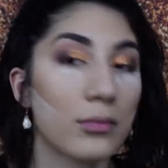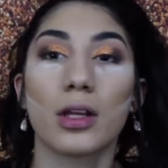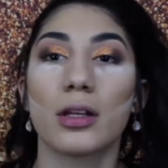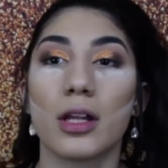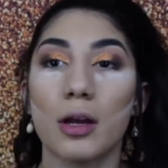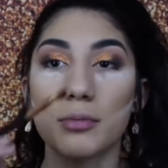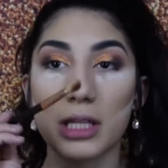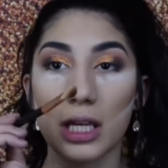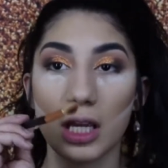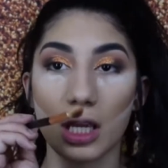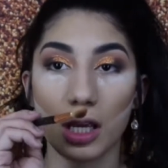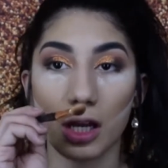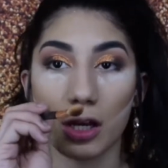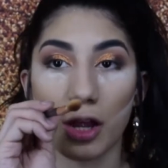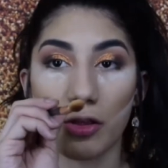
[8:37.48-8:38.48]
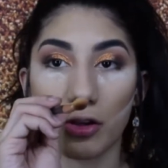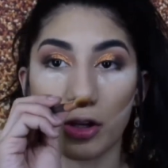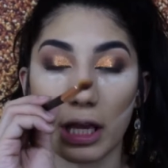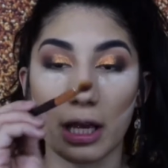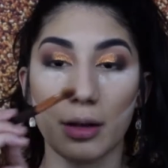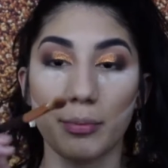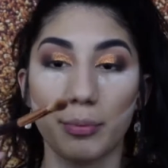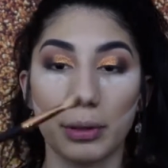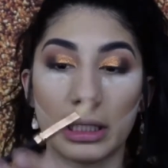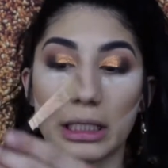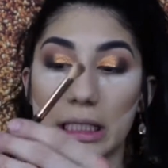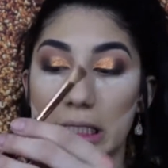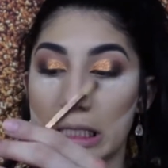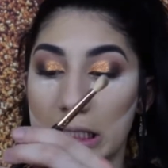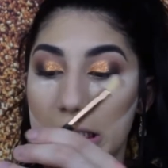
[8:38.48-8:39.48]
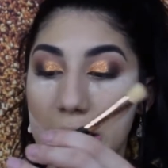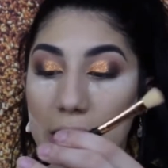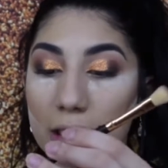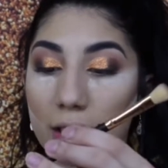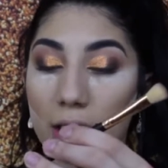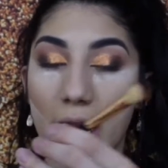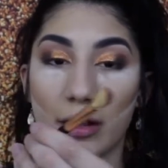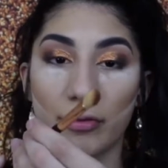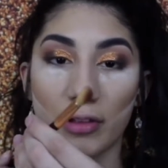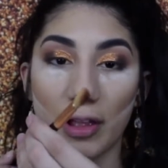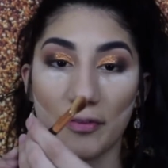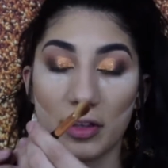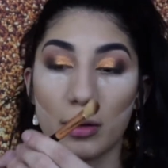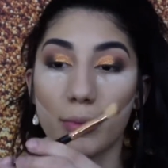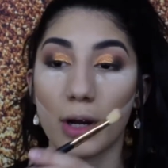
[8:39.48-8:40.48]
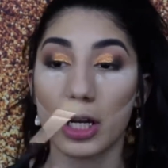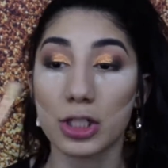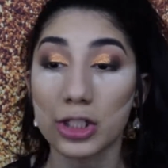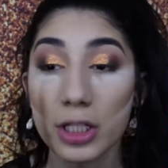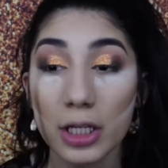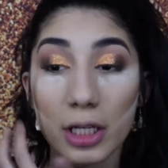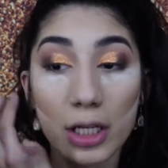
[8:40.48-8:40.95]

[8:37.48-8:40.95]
Now I'm taking another like blending like fluffy brush